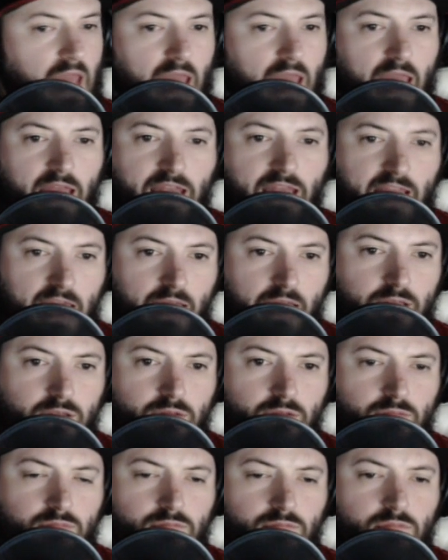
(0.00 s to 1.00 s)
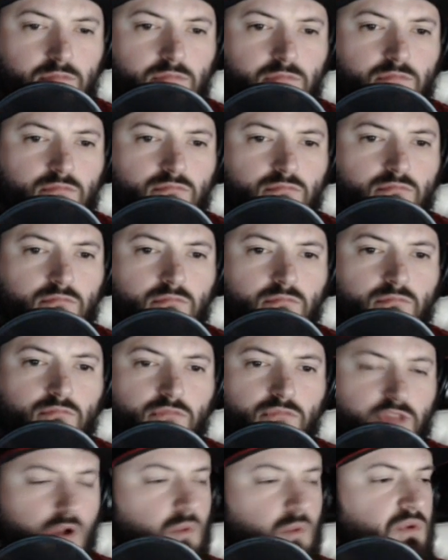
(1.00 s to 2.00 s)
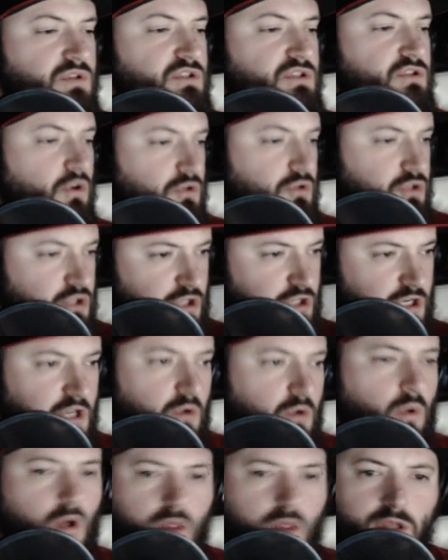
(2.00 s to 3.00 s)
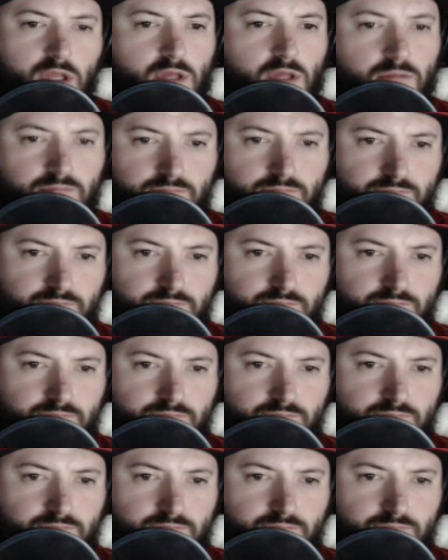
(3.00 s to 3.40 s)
And yet, there was social inequality,